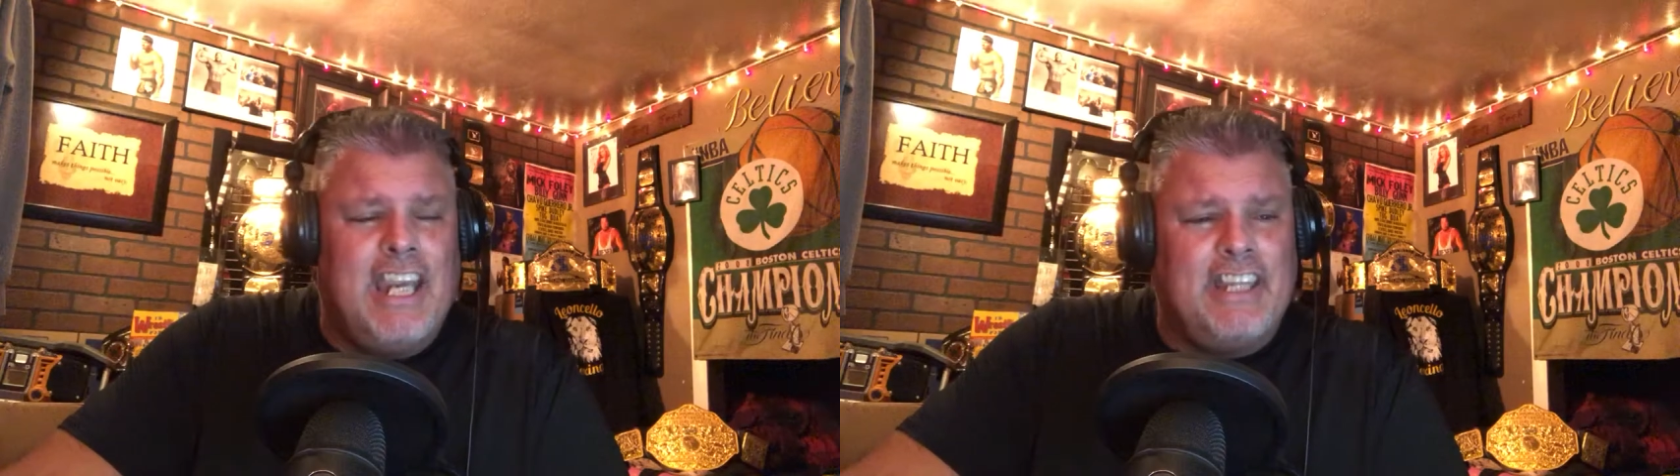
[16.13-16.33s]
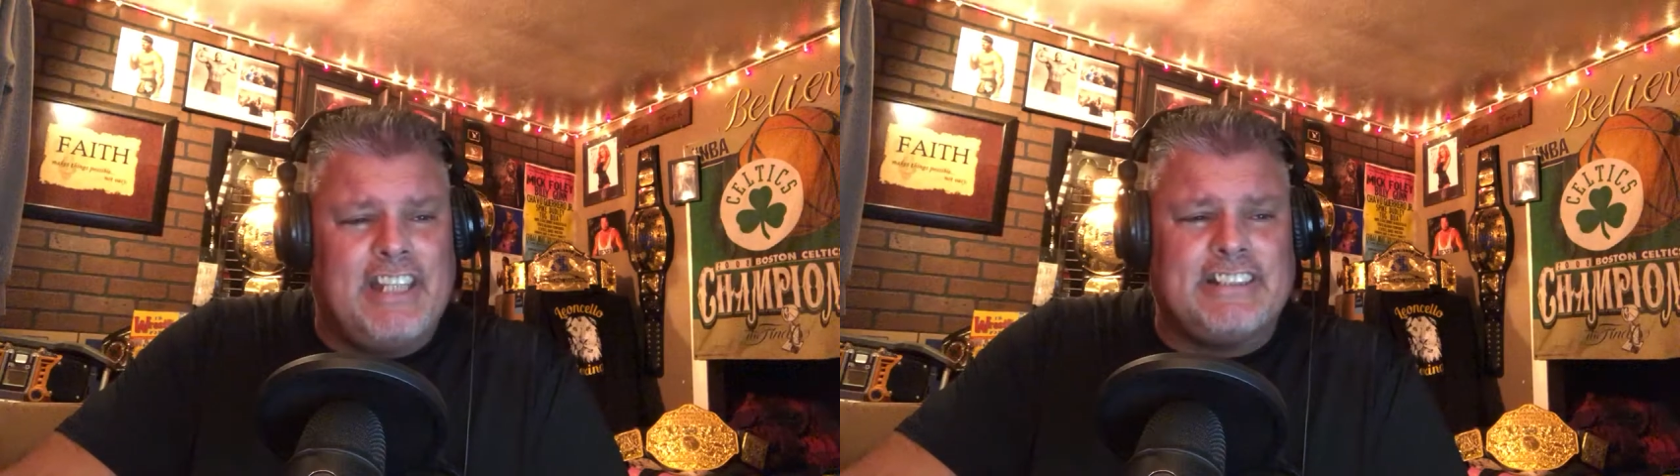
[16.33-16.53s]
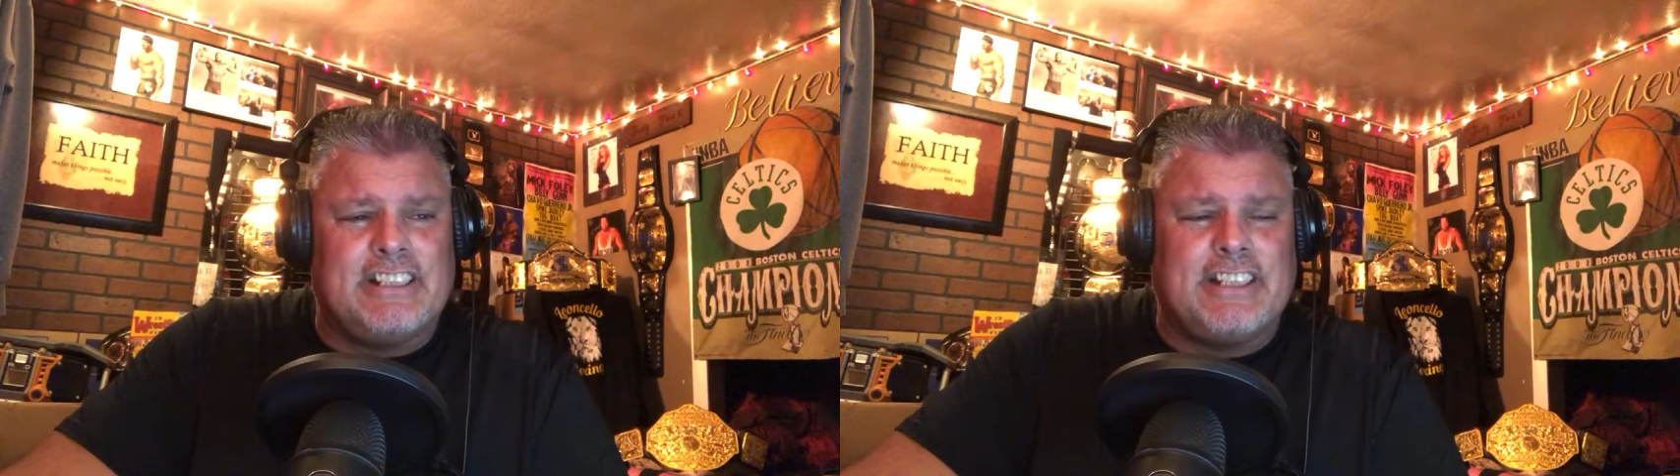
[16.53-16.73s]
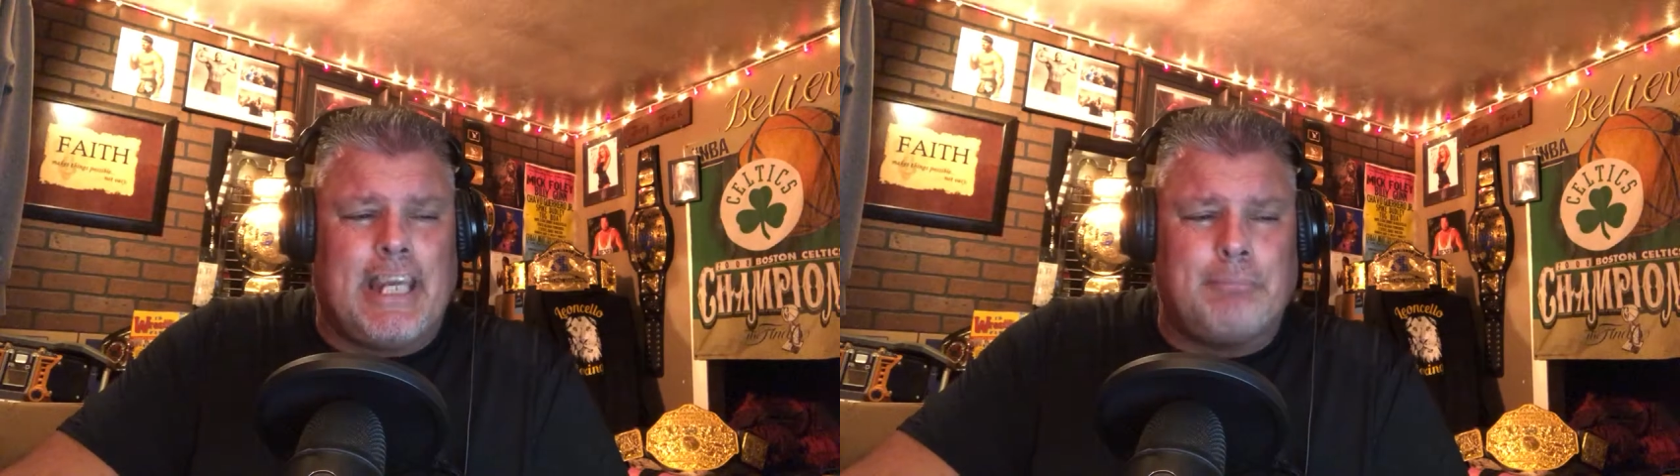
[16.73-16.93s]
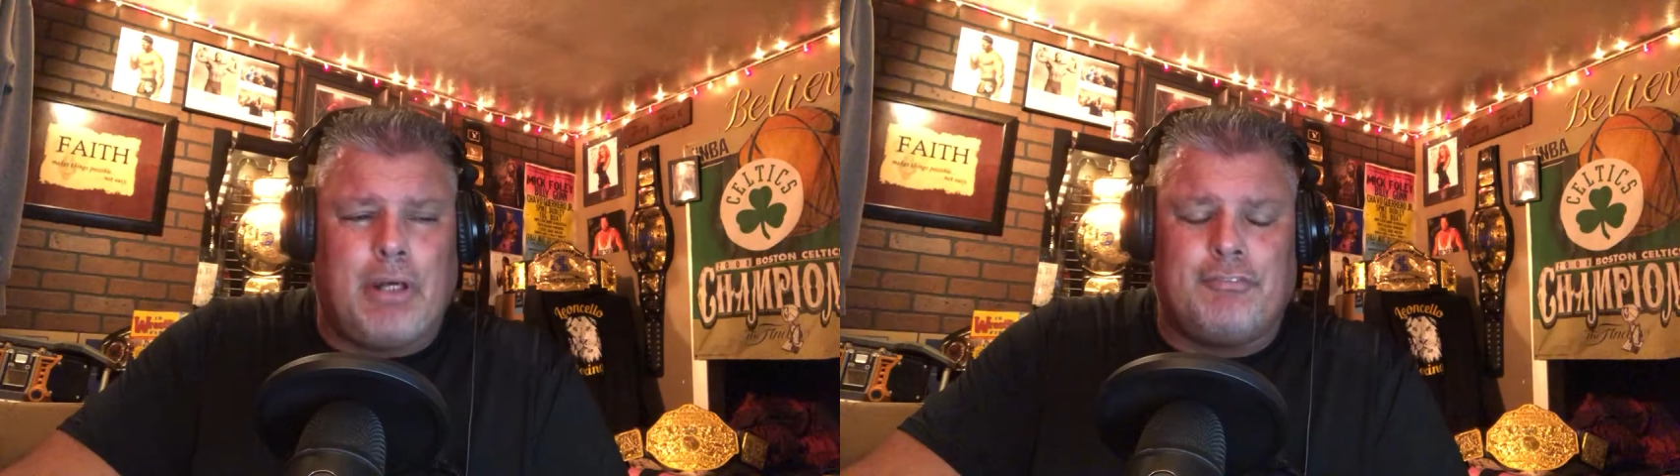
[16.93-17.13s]
and that did
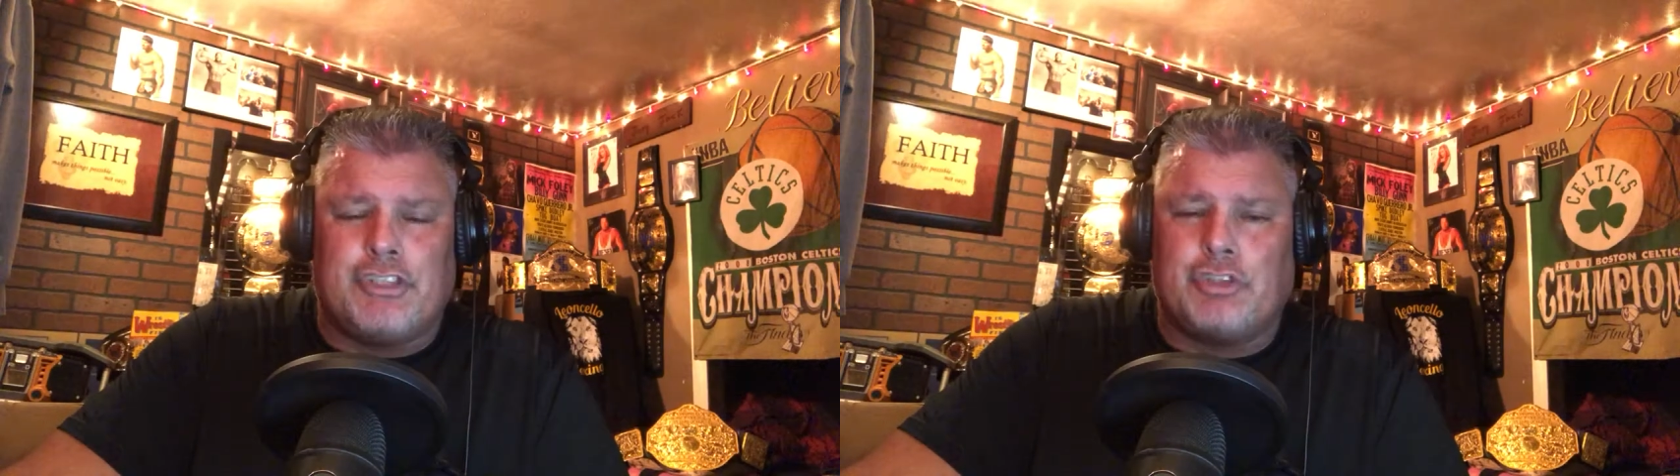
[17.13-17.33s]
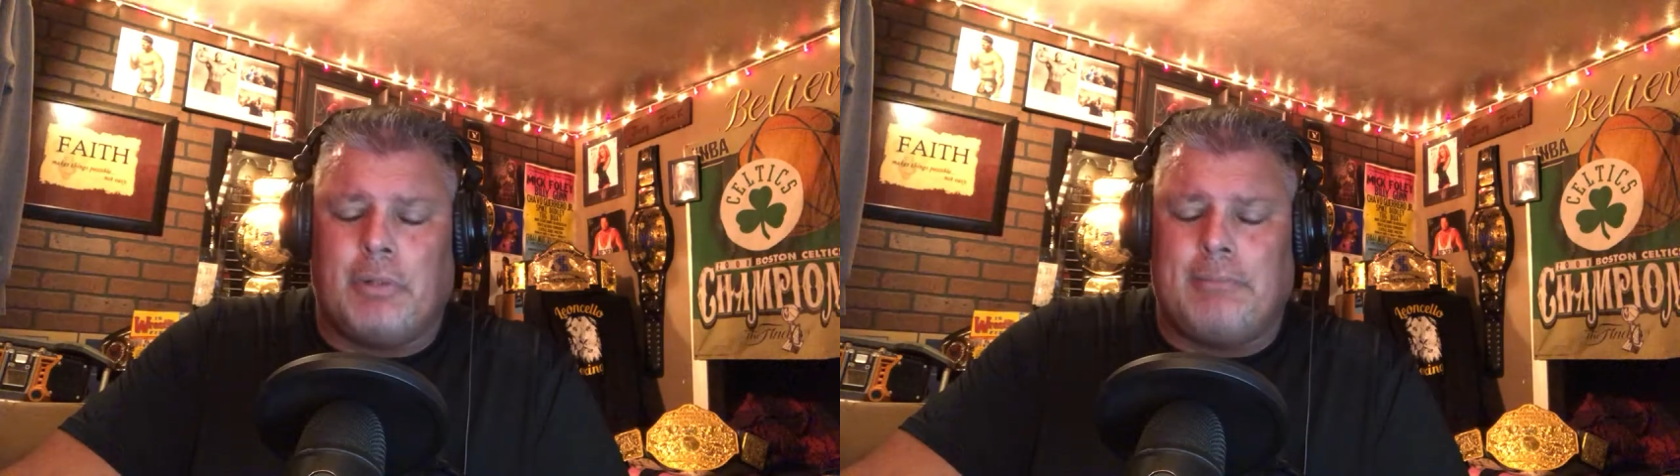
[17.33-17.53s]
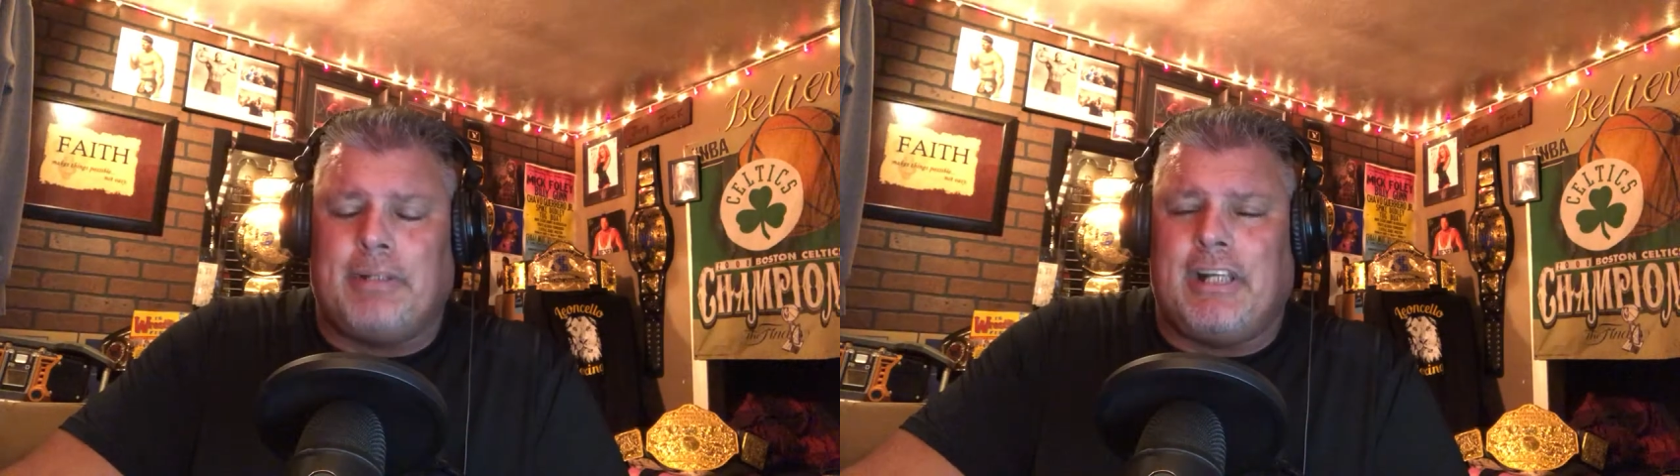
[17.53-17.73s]
cap off the sweep.